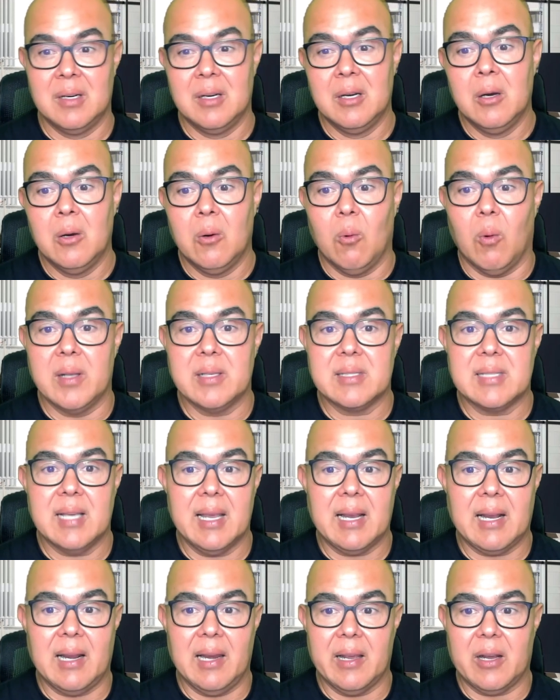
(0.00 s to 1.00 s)
Once I
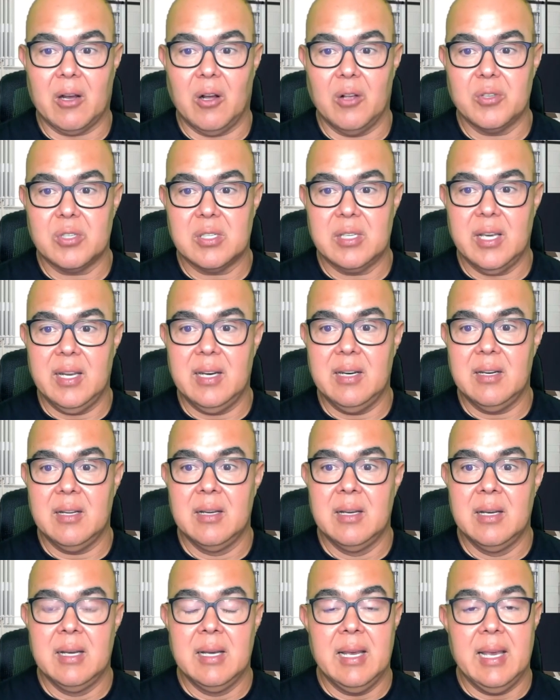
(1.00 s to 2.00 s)
click on send,
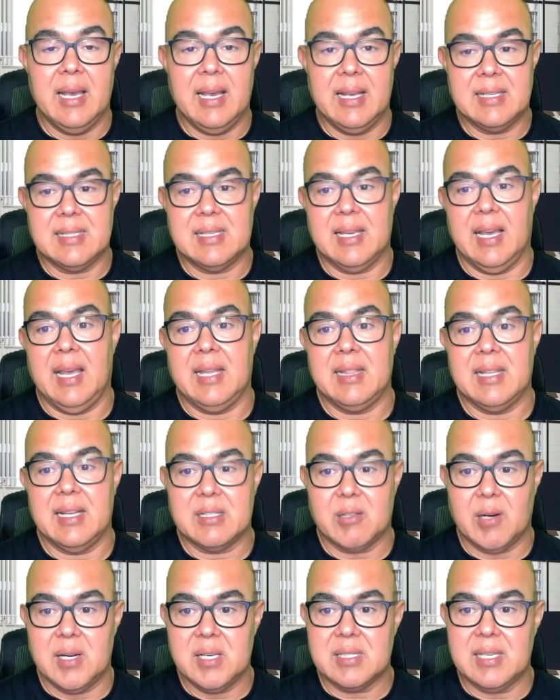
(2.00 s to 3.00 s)
it's saying the
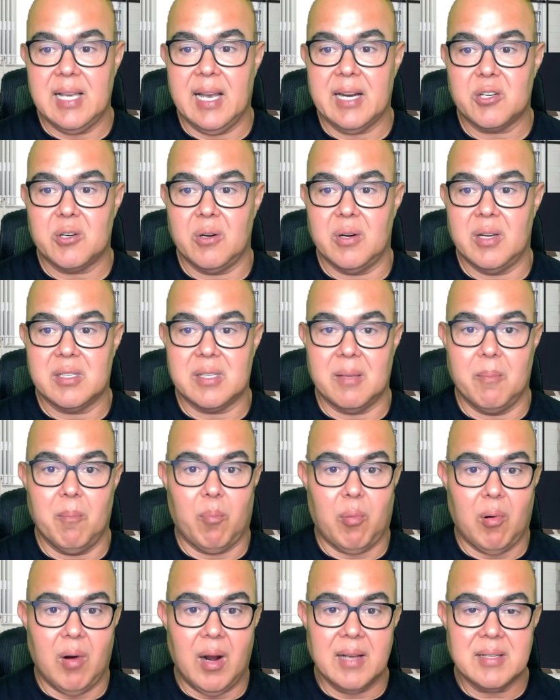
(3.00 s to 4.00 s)
transaction is in
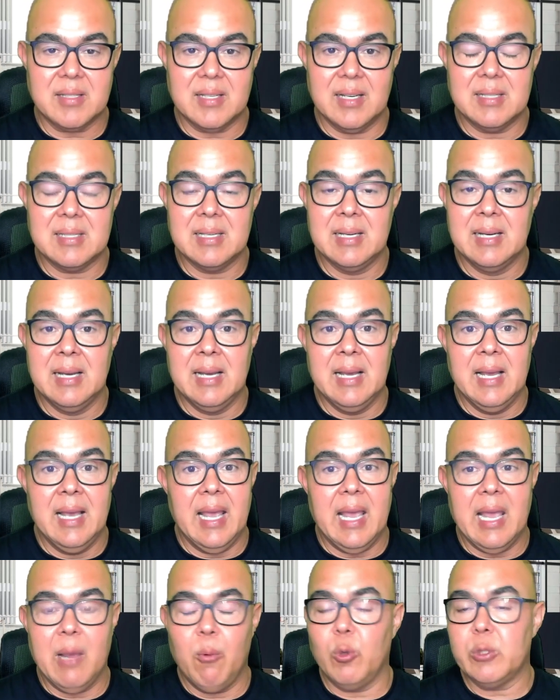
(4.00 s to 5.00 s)
process.
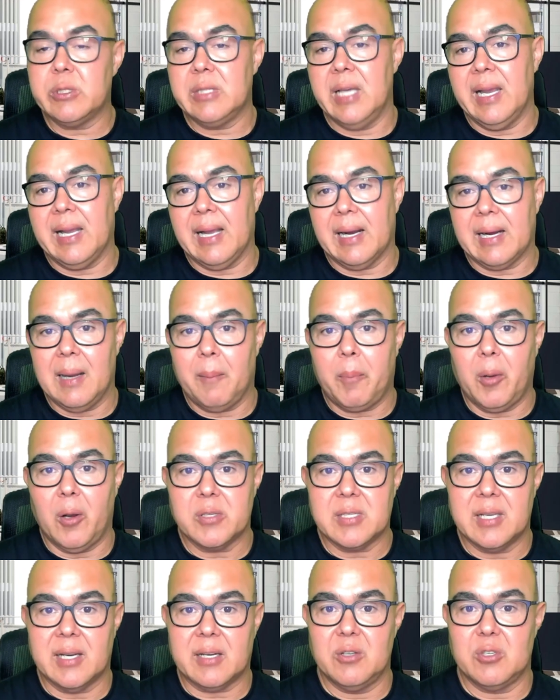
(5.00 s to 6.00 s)
It will take a couple of
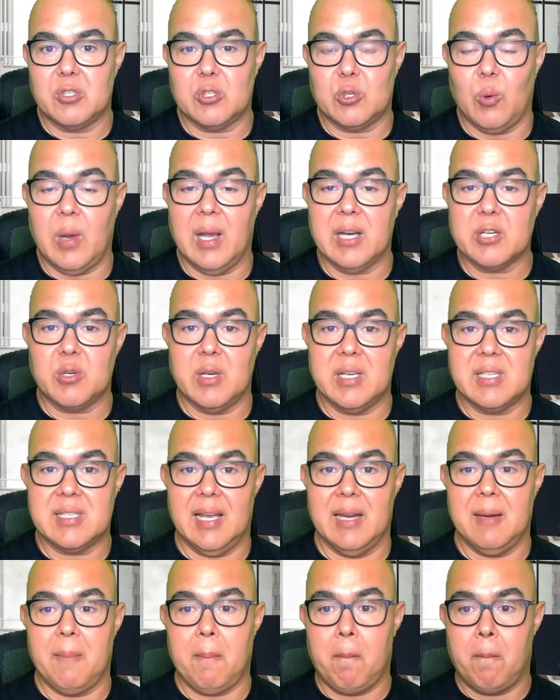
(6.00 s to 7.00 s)
seconds to actually
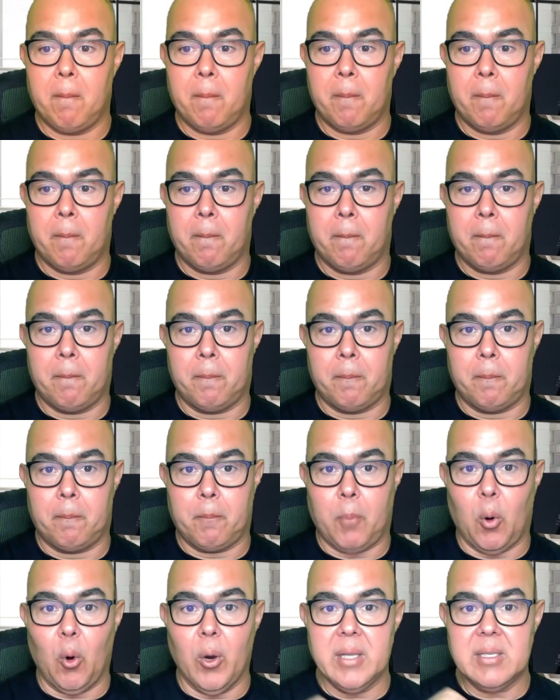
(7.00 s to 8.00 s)
send
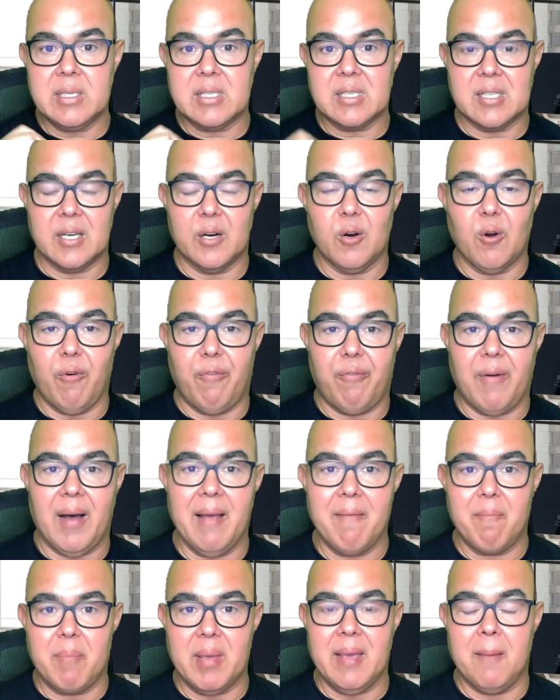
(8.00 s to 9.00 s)

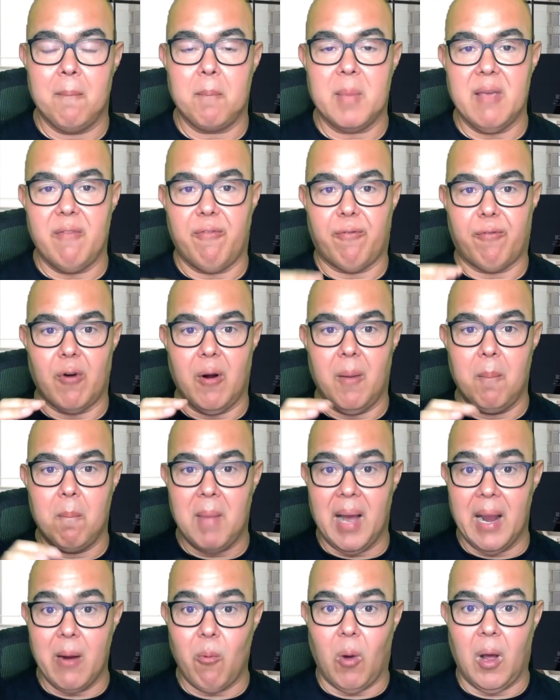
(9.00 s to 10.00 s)
0.05 BNB from
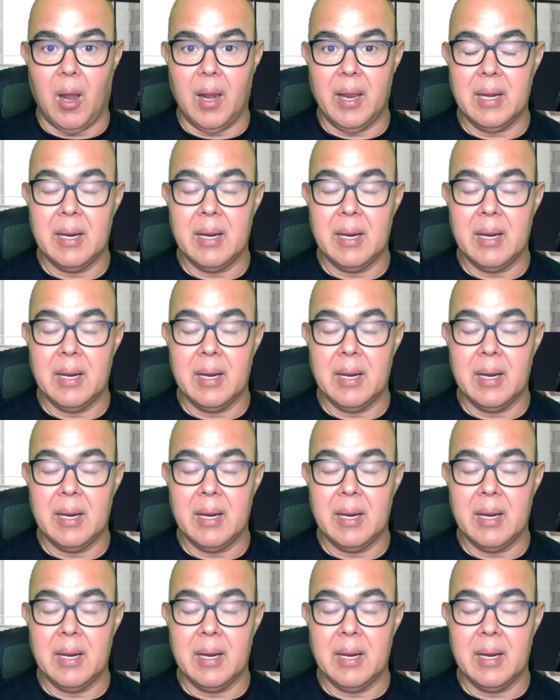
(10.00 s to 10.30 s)
my wallet